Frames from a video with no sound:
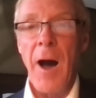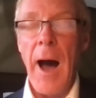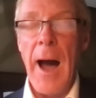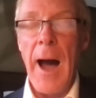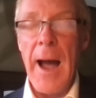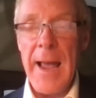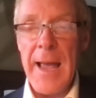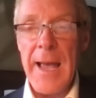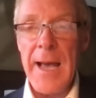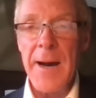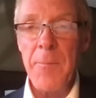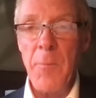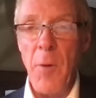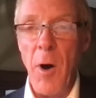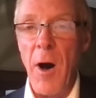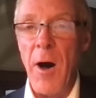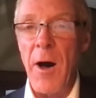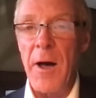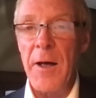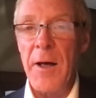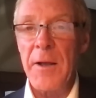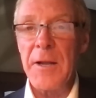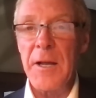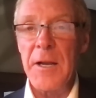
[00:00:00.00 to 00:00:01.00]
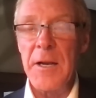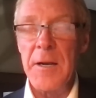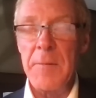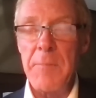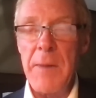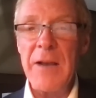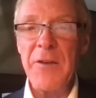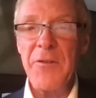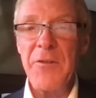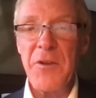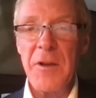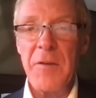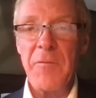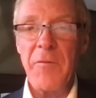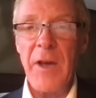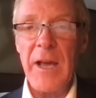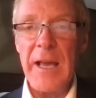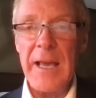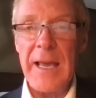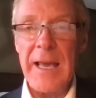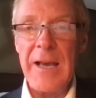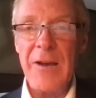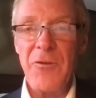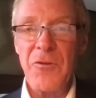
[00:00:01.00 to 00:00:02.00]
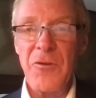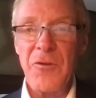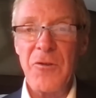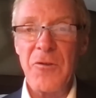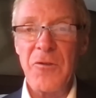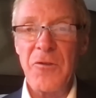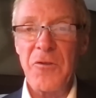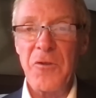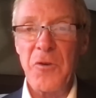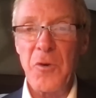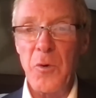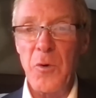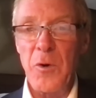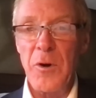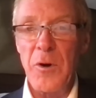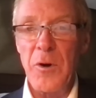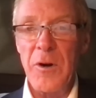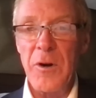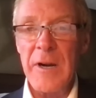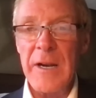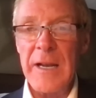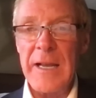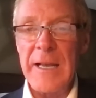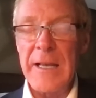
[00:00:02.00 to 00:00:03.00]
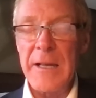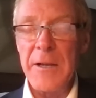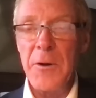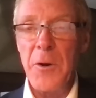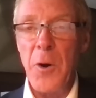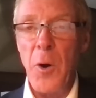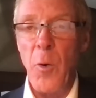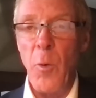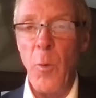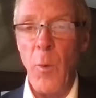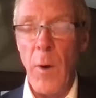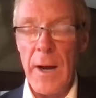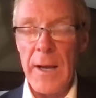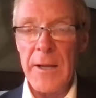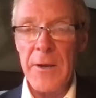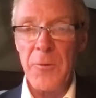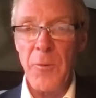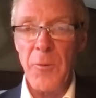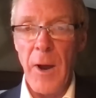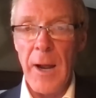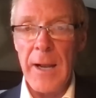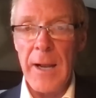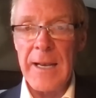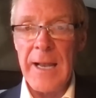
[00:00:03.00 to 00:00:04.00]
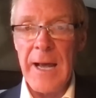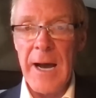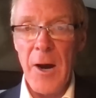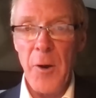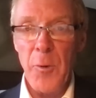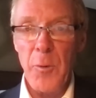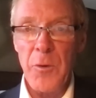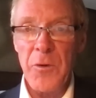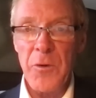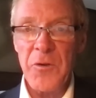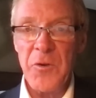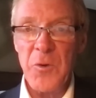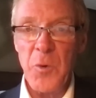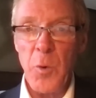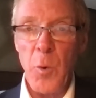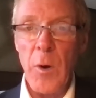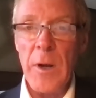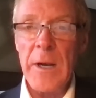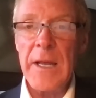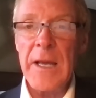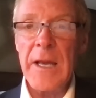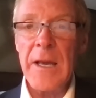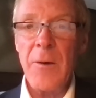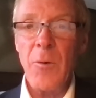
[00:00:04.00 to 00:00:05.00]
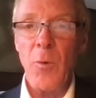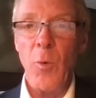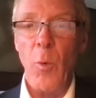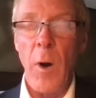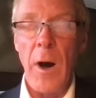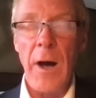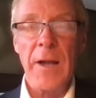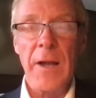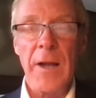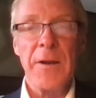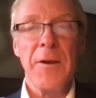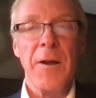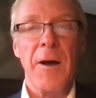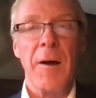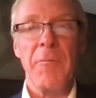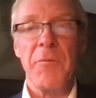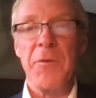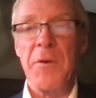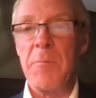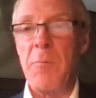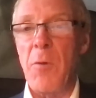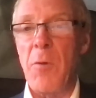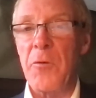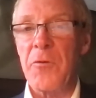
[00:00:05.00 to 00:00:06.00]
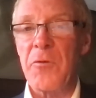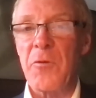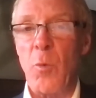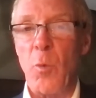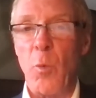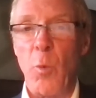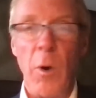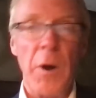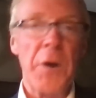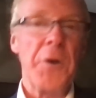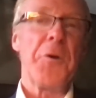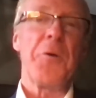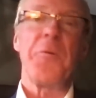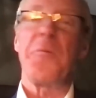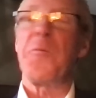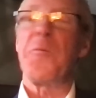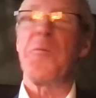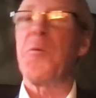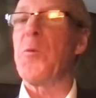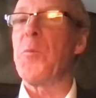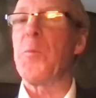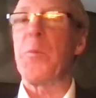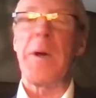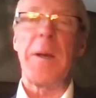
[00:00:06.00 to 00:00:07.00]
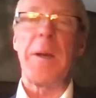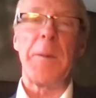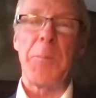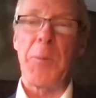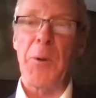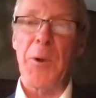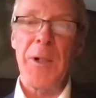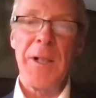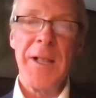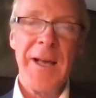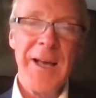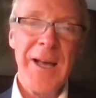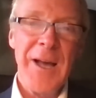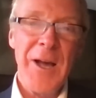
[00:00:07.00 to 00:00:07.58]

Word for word: I am on an amazing vacations tour in Hawaii right now with 21 of the most wonderful people.